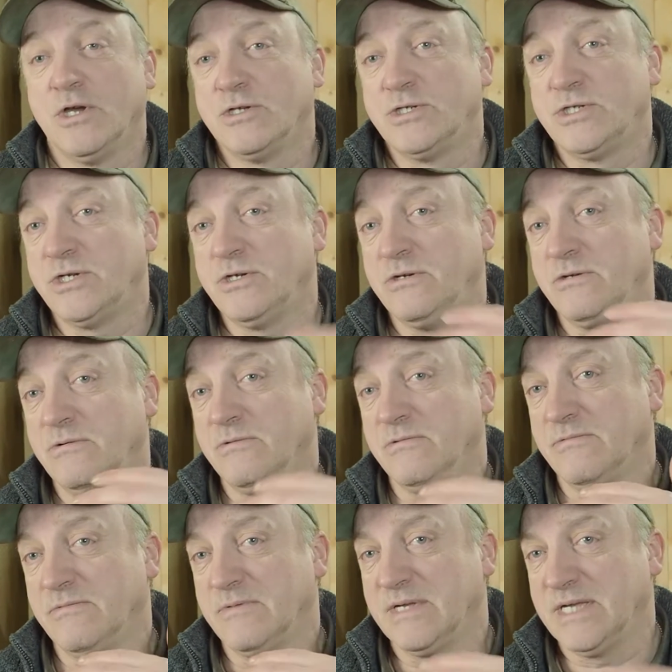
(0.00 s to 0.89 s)
to
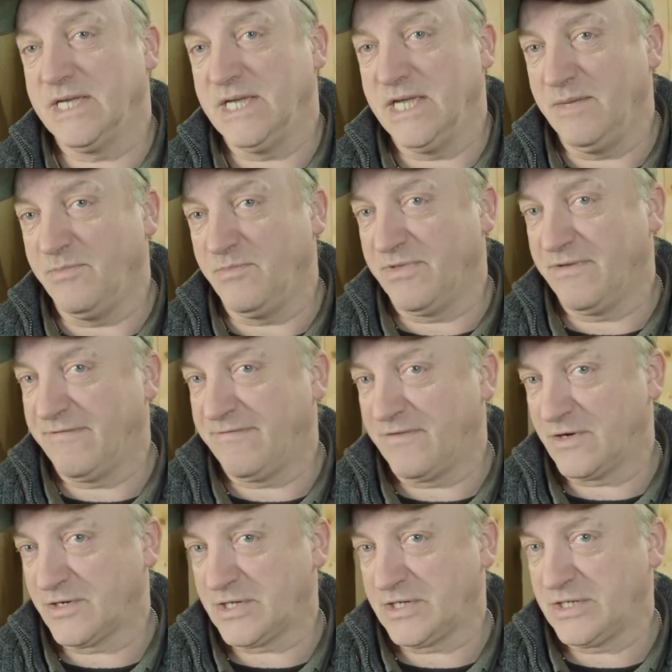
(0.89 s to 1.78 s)
keep the
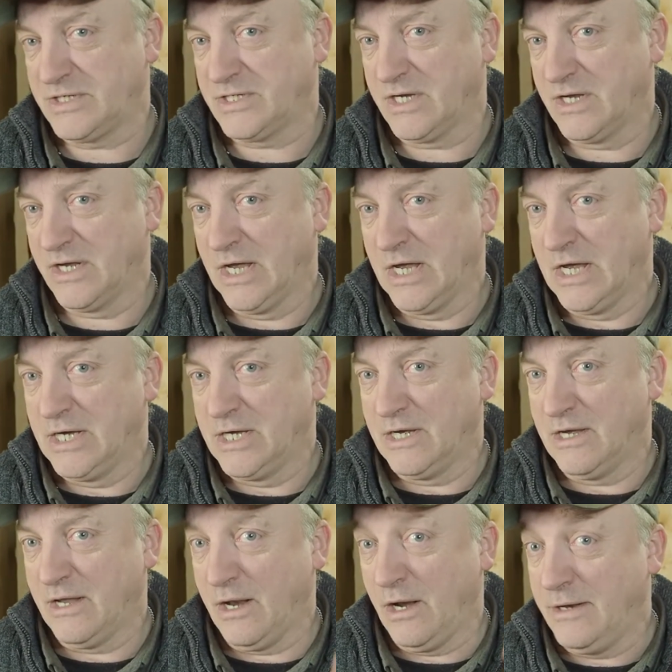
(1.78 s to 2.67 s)
frost
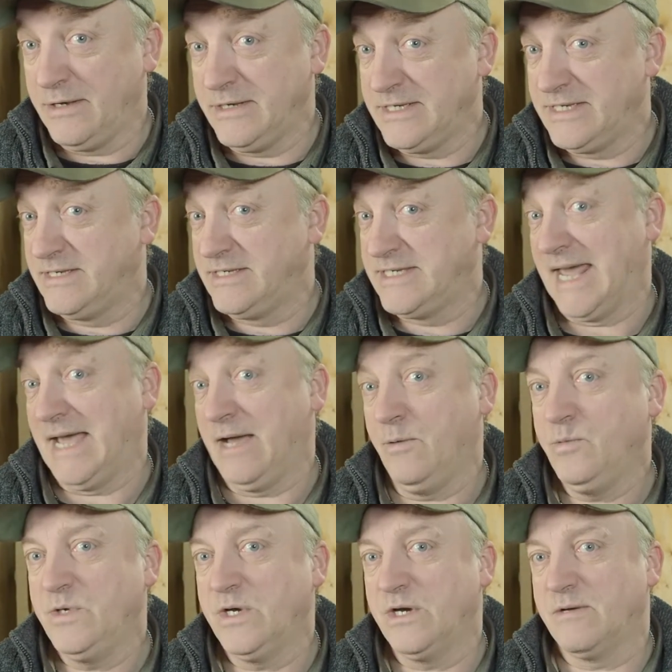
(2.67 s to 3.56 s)

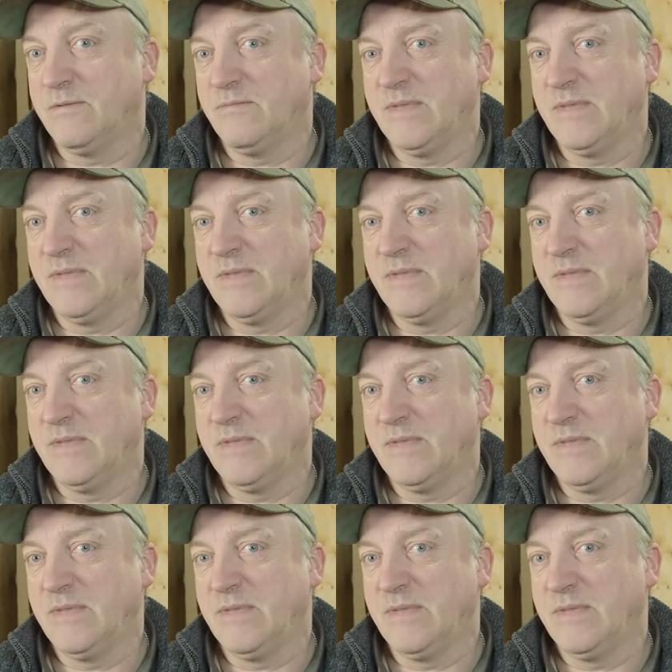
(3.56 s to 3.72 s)
down?